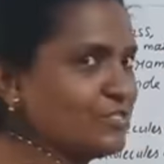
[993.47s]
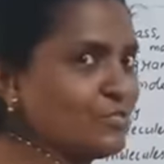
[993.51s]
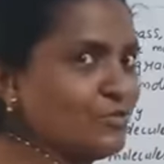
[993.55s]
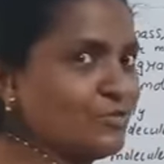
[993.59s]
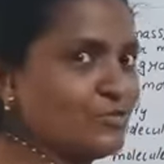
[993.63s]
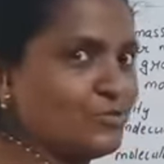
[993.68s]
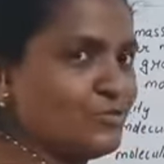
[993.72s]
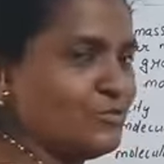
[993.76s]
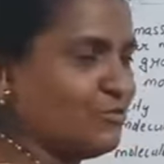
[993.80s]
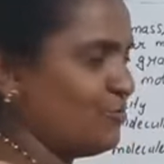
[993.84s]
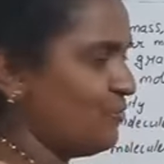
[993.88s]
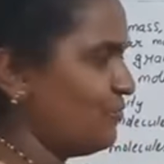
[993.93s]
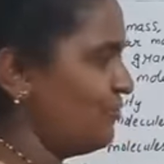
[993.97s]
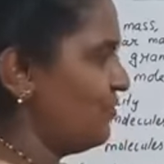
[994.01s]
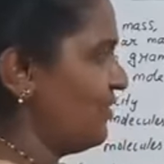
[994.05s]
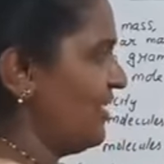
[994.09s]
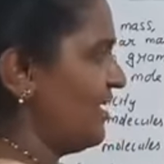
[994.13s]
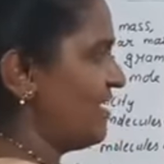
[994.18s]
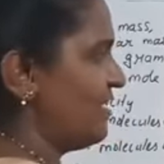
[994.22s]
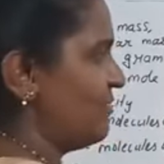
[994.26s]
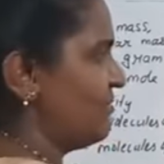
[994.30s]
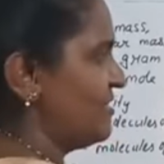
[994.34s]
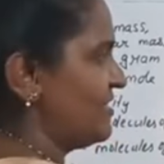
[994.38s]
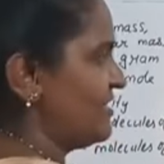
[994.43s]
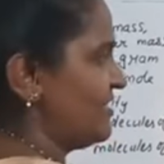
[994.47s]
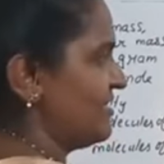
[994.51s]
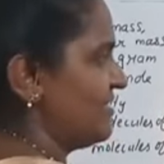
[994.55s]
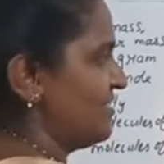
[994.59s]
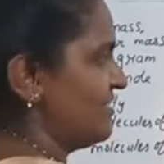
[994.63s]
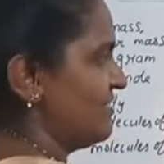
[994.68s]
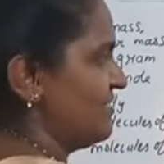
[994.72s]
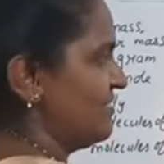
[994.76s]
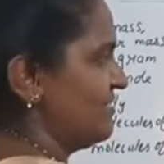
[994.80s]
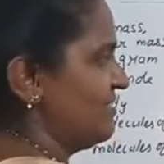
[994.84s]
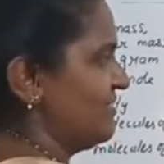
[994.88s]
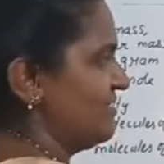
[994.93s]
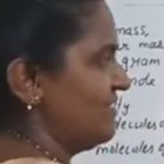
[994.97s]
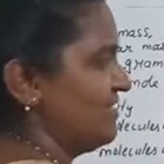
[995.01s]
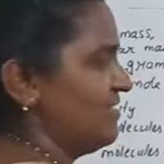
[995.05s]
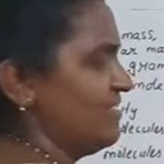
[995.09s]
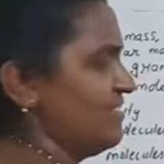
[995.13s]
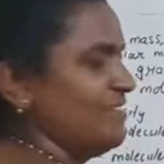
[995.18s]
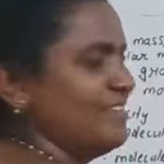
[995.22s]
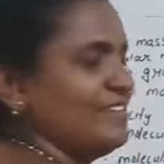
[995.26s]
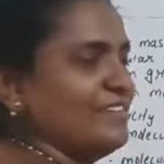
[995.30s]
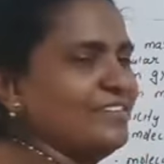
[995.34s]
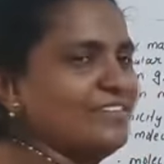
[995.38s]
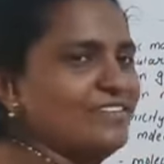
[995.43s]
So 2 atomicity.
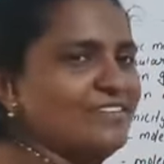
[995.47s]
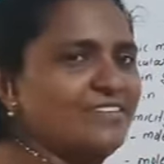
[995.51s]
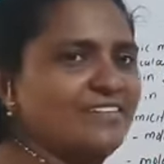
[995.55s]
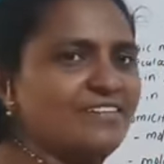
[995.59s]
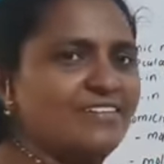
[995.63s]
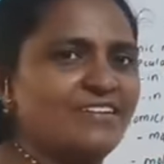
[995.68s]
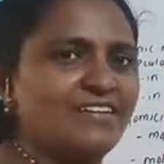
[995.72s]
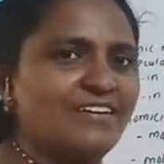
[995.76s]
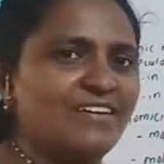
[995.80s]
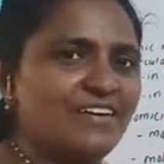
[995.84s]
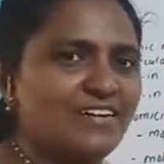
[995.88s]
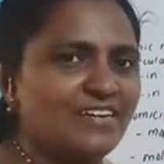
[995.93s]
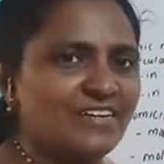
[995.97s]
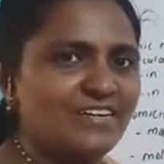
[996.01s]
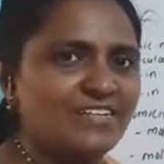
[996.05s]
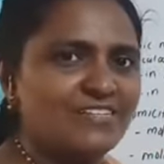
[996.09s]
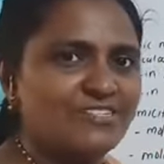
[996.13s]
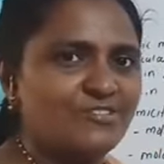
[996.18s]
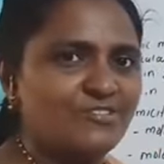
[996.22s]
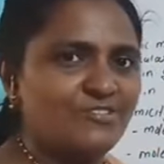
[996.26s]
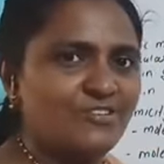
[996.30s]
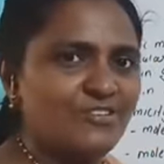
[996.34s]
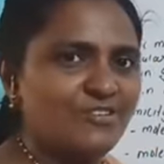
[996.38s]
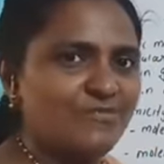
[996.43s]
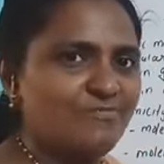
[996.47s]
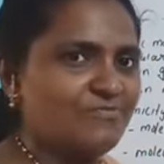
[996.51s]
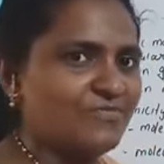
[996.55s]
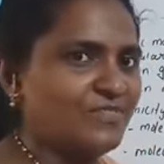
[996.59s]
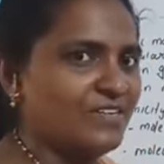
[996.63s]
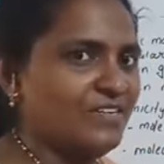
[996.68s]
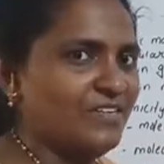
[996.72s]
Understood?